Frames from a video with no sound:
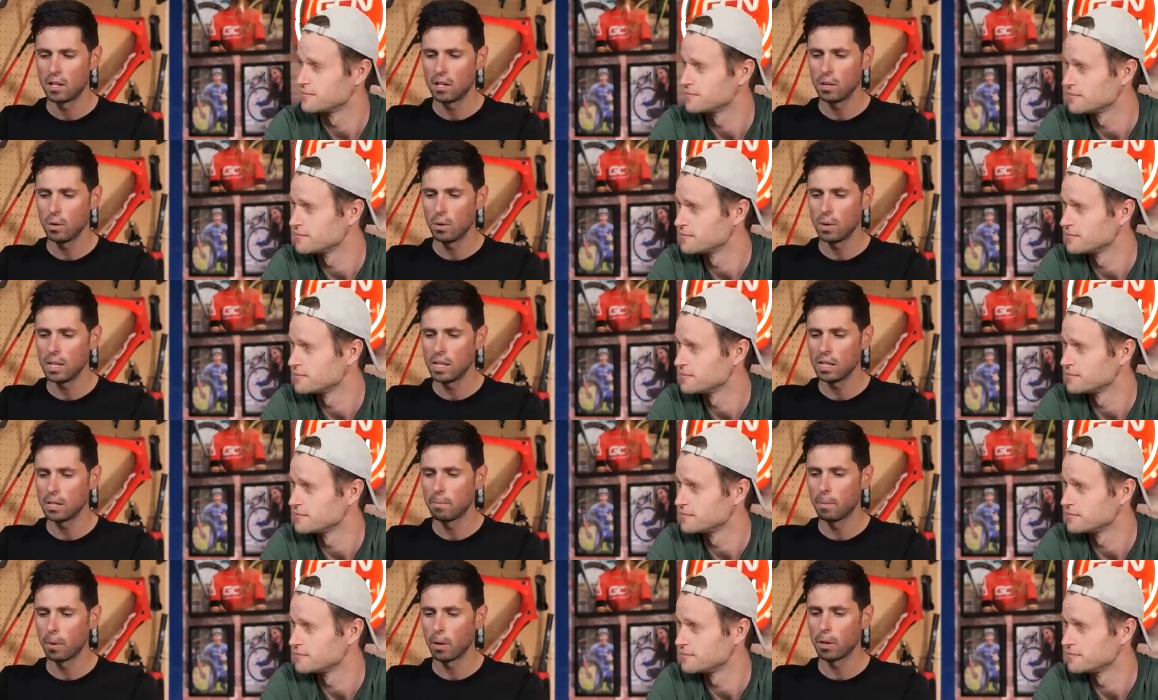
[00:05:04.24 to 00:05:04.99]
Speaker 1: Do I
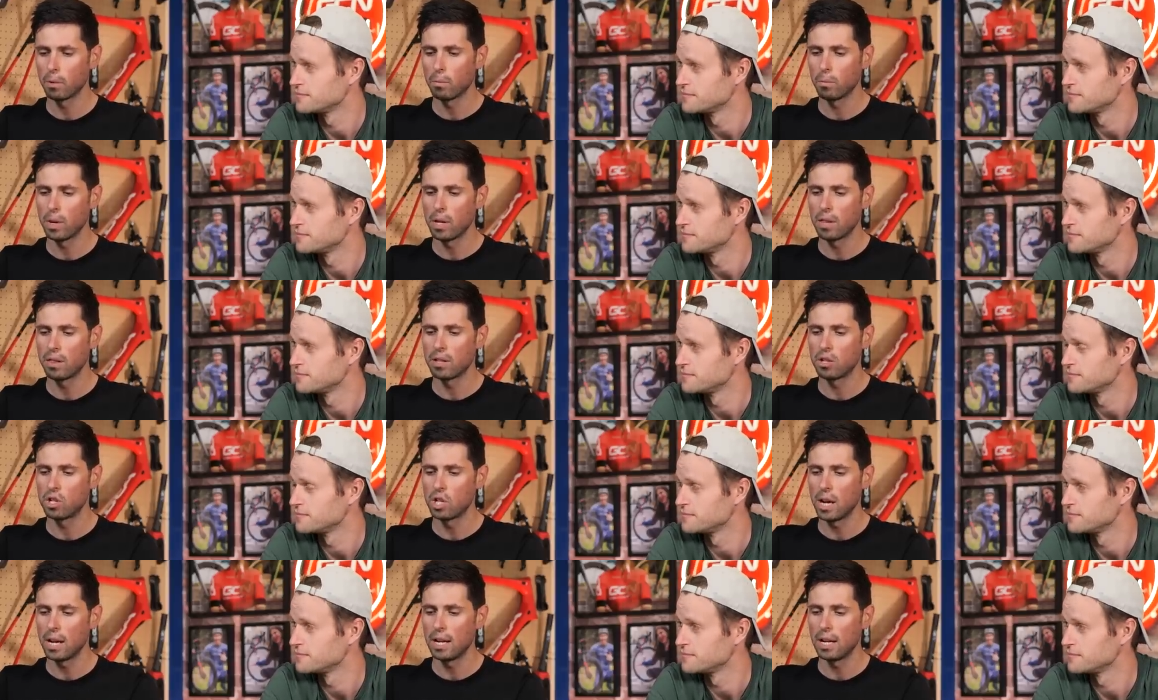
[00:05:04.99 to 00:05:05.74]
need to bother with
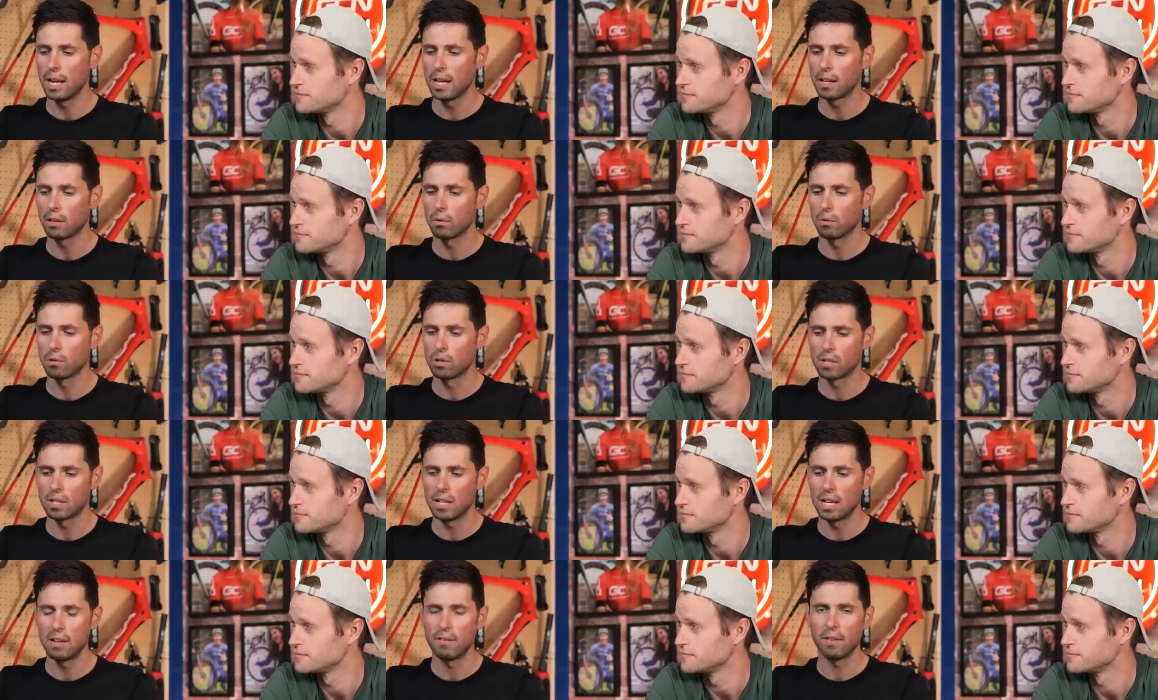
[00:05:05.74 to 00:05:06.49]
the chain length or
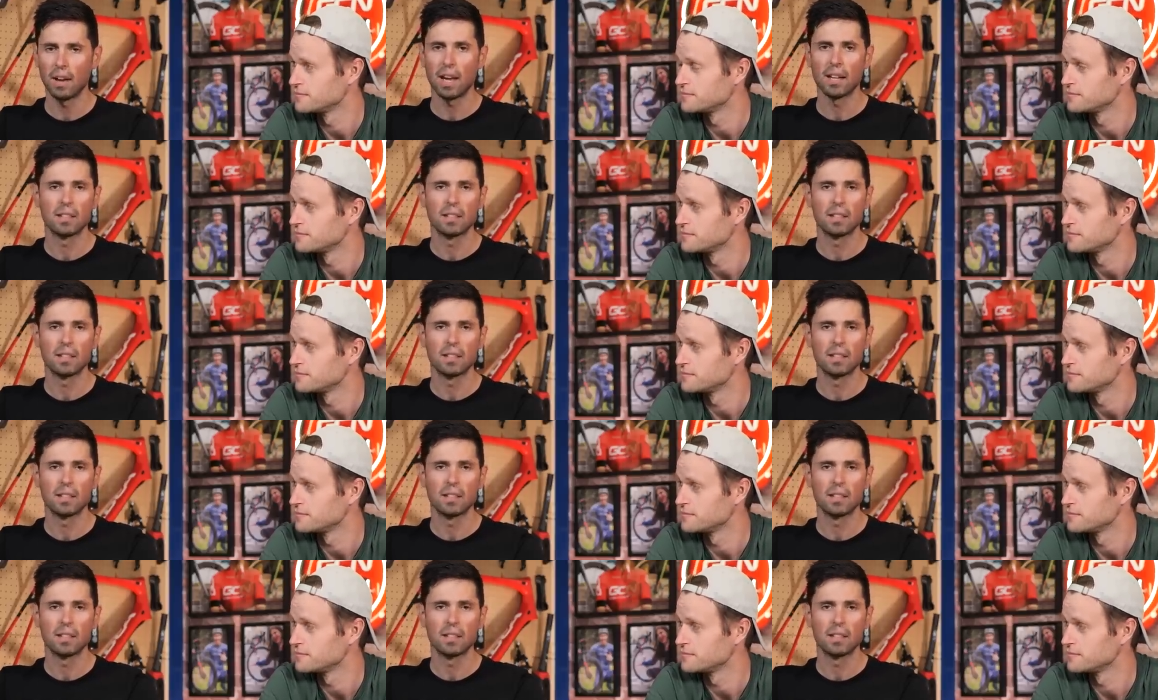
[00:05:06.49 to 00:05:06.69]
just leave it